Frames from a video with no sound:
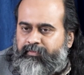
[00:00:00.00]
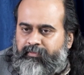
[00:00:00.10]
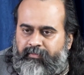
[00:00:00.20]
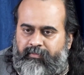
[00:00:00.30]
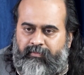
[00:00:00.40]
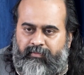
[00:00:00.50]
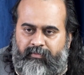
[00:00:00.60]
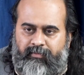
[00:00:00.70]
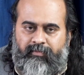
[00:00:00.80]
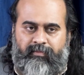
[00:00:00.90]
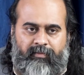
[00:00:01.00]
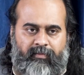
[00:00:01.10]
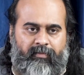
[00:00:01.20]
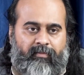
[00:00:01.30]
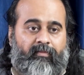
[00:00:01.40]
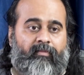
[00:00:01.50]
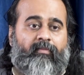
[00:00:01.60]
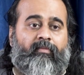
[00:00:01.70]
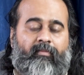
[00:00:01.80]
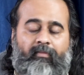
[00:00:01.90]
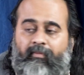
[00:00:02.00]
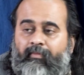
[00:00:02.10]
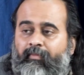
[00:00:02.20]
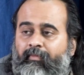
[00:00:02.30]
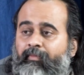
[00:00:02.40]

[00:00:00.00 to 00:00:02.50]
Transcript: Nothing is said.